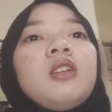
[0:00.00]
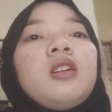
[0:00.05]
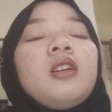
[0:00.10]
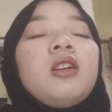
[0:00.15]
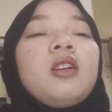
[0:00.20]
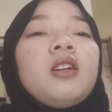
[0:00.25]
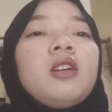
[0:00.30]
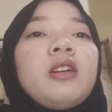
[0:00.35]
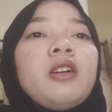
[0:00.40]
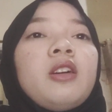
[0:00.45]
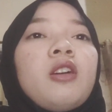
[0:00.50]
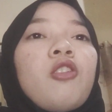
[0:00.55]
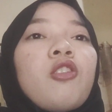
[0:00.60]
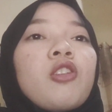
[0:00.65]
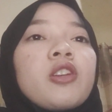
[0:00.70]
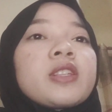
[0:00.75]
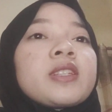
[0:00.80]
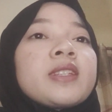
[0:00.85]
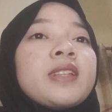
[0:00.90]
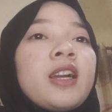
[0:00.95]

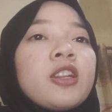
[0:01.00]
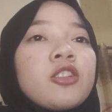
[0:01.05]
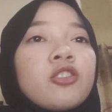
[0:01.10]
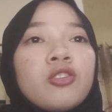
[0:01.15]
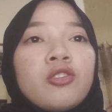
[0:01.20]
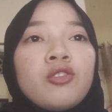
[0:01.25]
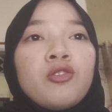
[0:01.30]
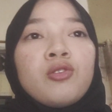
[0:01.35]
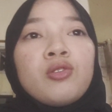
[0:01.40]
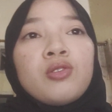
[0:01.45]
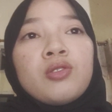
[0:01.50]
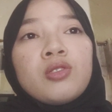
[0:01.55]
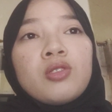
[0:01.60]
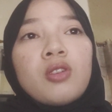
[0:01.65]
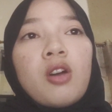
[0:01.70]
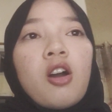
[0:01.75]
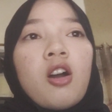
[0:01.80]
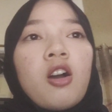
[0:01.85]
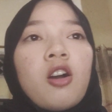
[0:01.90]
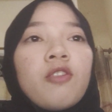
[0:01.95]
or status
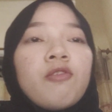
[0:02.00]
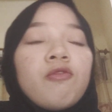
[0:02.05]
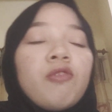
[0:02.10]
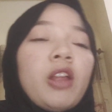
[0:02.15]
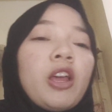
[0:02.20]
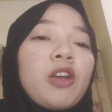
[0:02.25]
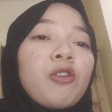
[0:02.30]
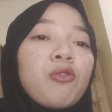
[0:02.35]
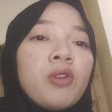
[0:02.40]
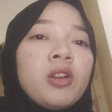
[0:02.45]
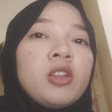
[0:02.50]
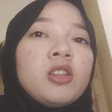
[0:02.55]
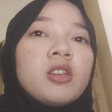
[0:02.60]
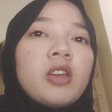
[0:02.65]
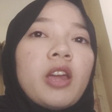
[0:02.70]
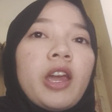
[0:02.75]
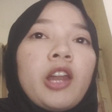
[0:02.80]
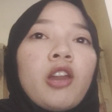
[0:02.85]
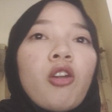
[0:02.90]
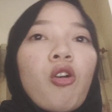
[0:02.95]
of language
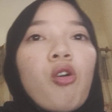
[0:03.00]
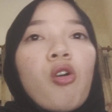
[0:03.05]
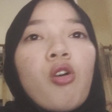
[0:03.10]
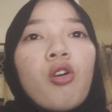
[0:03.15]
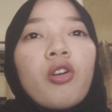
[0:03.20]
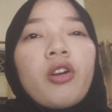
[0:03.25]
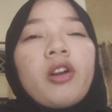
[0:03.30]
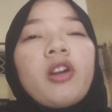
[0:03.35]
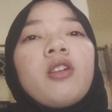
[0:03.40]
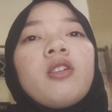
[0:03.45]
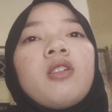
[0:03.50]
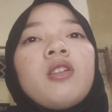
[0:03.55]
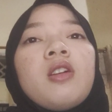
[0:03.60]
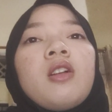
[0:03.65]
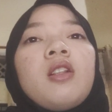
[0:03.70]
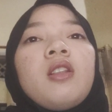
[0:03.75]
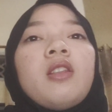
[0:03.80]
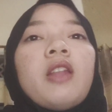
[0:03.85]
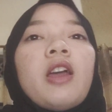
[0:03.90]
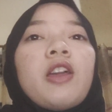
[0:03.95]
and or
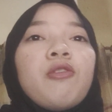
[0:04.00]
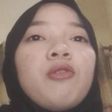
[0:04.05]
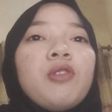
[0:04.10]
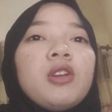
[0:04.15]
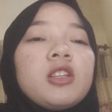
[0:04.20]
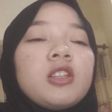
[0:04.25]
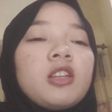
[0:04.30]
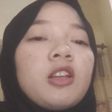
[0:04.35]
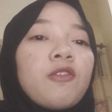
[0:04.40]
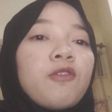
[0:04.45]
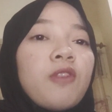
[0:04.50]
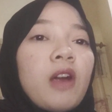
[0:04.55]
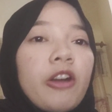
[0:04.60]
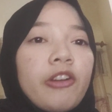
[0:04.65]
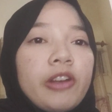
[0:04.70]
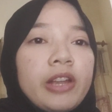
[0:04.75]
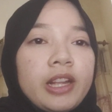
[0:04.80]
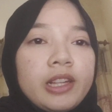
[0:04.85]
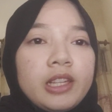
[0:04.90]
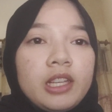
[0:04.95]
language
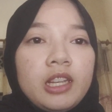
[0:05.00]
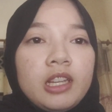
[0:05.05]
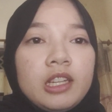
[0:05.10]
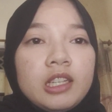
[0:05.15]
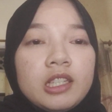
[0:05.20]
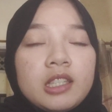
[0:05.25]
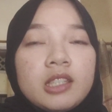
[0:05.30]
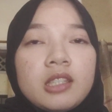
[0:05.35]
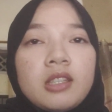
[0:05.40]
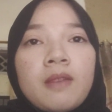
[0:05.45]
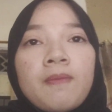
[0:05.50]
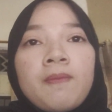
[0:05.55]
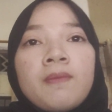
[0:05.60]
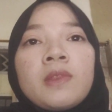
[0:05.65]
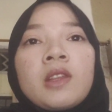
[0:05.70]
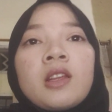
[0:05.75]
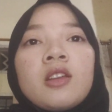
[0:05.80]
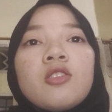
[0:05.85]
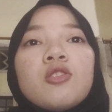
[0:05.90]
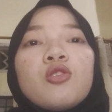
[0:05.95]
varieties.
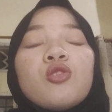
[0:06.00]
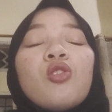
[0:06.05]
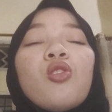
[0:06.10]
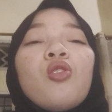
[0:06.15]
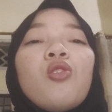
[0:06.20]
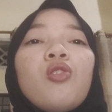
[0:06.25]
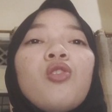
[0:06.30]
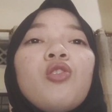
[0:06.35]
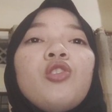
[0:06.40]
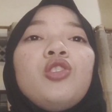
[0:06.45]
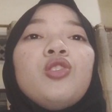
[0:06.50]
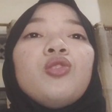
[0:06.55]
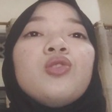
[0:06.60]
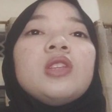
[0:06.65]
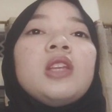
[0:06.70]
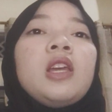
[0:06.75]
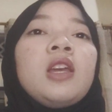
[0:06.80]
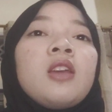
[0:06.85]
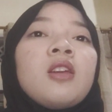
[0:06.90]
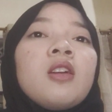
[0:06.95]

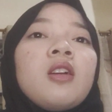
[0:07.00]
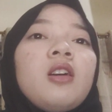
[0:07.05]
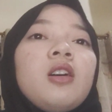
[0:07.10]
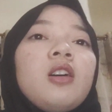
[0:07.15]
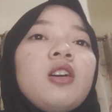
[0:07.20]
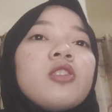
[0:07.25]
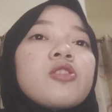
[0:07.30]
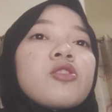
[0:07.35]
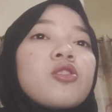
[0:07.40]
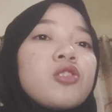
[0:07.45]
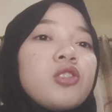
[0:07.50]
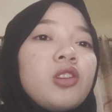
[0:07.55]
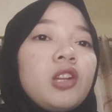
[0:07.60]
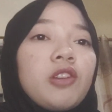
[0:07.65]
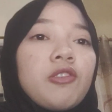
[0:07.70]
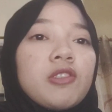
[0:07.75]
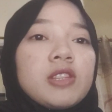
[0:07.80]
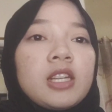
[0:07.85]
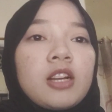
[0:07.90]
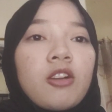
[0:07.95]
Using
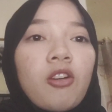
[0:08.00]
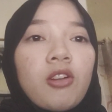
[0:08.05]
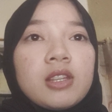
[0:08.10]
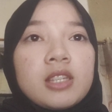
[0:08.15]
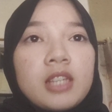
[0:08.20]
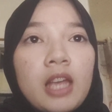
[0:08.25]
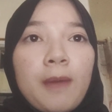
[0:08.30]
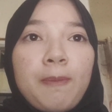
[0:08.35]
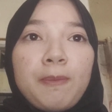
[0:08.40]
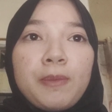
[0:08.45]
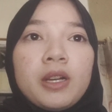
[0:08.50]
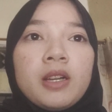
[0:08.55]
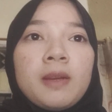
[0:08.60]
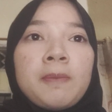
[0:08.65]
sociolinguistic concept